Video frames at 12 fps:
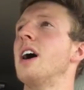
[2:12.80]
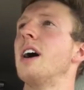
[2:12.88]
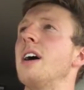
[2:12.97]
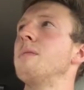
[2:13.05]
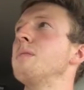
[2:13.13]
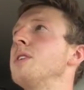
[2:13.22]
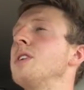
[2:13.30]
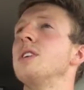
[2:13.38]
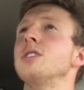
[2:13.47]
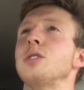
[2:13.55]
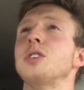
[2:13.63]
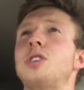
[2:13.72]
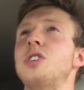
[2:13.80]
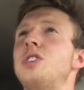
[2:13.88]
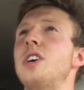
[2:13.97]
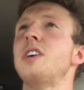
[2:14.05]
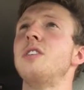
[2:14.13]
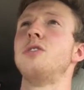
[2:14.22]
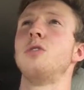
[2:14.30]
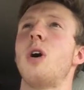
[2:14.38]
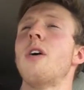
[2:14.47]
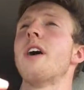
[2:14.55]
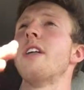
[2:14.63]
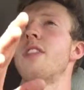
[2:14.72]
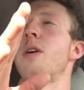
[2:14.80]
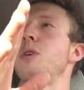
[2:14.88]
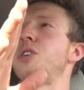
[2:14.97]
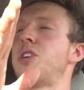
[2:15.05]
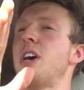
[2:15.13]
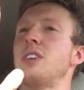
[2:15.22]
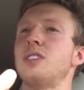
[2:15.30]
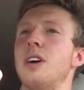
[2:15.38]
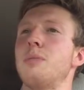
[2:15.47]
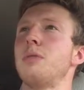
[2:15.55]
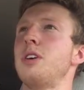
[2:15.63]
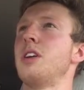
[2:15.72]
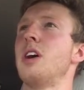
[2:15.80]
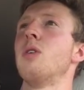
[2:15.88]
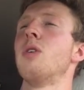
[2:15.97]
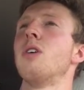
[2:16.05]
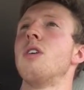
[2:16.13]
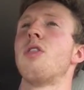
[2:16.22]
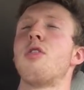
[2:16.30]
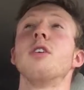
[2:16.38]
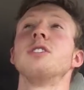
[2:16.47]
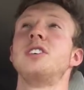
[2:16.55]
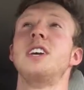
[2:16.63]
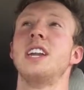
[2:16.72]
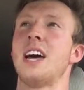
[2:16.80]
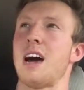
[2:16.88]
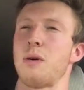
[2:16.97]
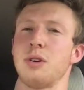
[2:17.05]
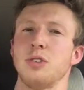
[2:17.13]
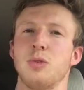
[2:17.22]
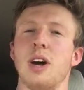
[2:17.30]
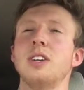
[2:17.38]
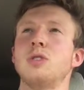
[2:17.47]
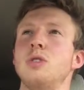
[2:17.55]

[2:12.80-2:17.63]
So let's just say you do all that which takes up 13 hours, right?